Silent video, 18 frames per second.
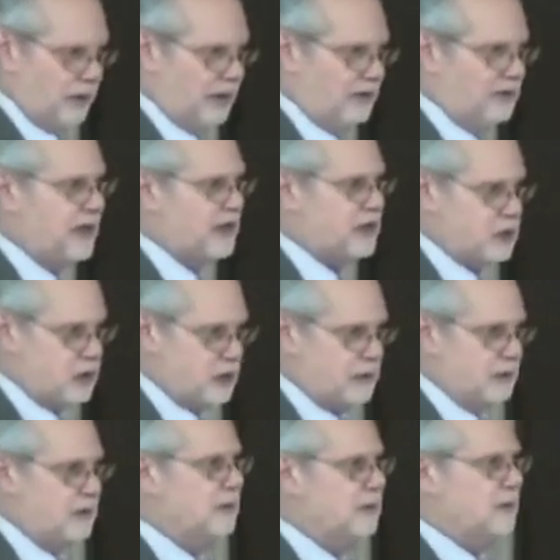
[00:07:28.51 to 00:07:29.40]
a
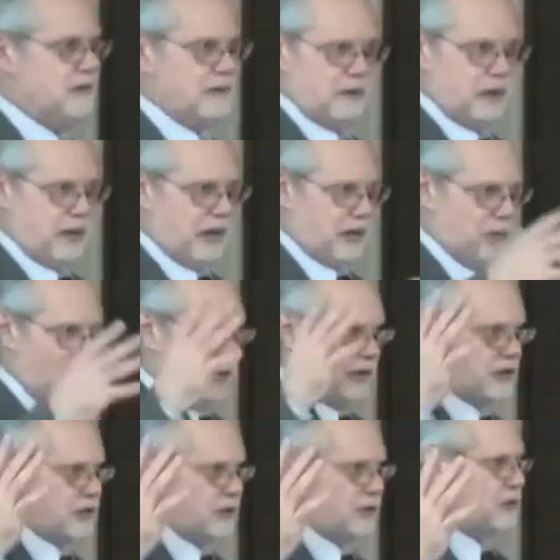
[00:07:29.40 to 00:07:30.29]
venture in
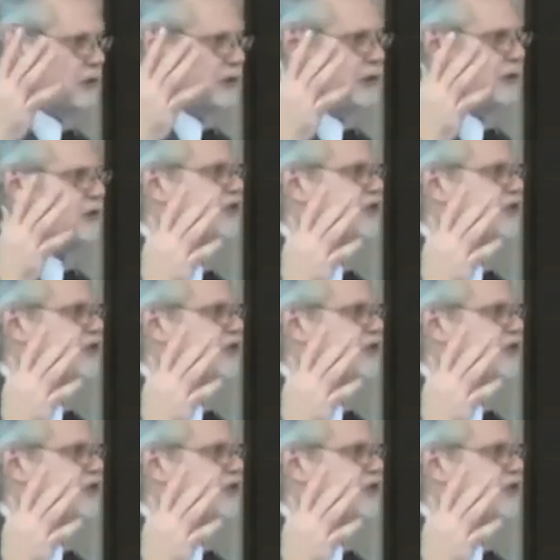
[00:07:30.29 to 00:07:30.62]
which you